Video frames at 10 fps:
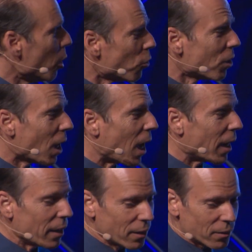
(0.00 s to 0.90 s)
Here's a
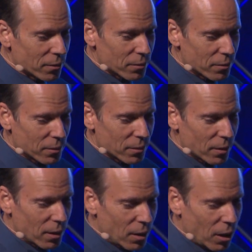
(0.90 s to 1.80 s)
guy,
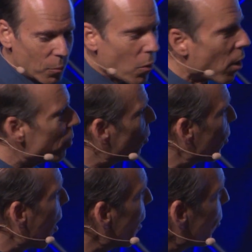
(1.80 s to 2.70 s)
and pardon, the
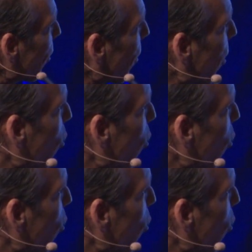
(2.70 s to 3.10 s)
slide says